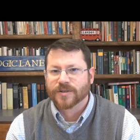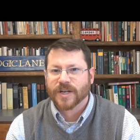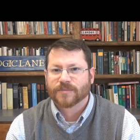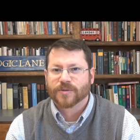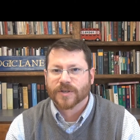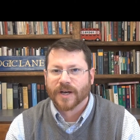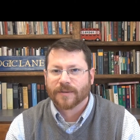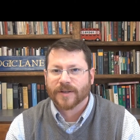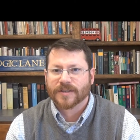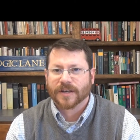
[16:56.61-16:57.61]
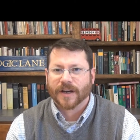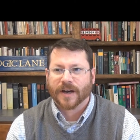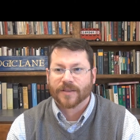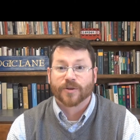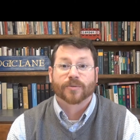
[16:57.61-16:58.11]
James was commenting
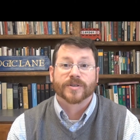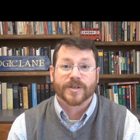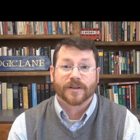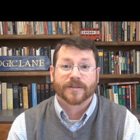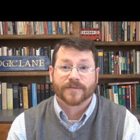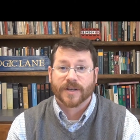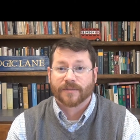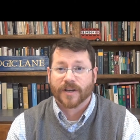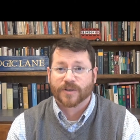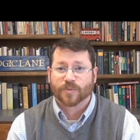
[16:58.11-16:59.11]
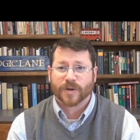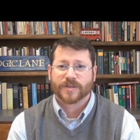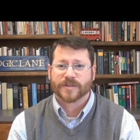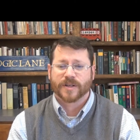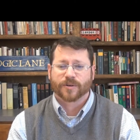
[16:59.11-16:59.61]
on the result of salvation. What
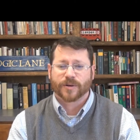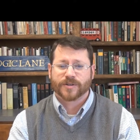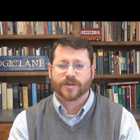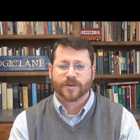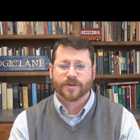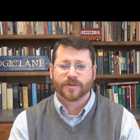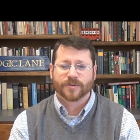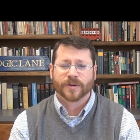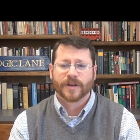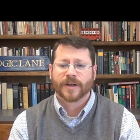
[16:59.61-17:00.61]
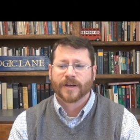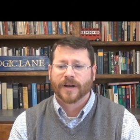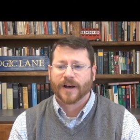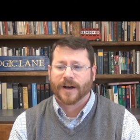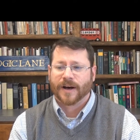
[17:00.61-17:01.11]
does a Christian do
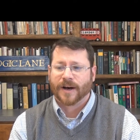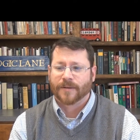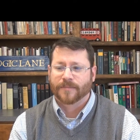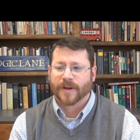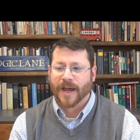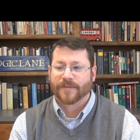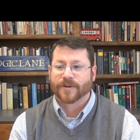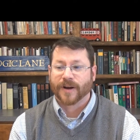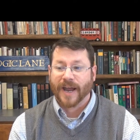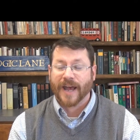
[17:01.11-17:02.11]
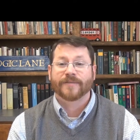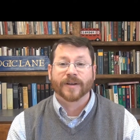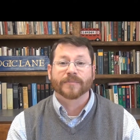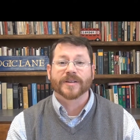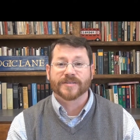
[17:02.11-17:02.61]
after
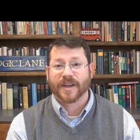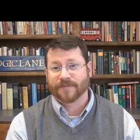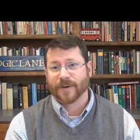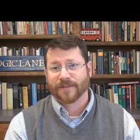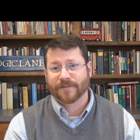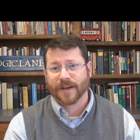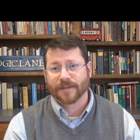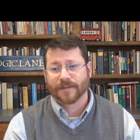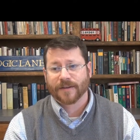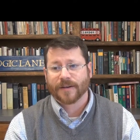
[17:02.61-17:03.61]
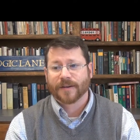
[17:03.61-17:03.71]
having been saved by faith?